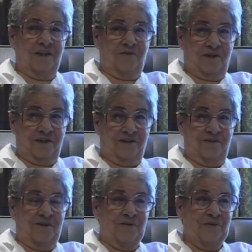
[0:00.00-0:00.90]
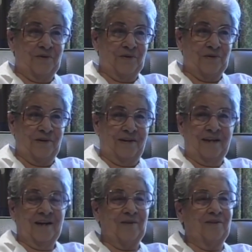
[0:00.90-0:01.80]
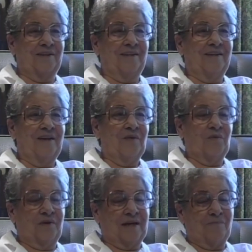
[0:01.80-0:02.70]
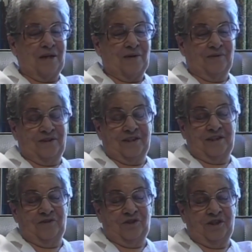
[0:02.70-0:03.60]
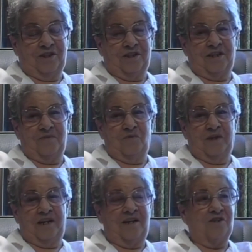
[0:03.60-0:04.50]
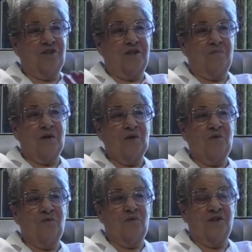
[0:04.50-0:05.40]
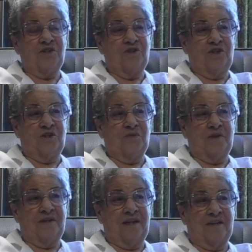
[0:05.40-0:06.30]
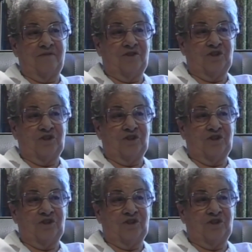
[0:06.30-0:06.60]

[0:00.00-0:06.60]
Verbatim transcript: laying right yonder in the drawer. I belong to the senior citizens club, and we carry something old once a year. We have a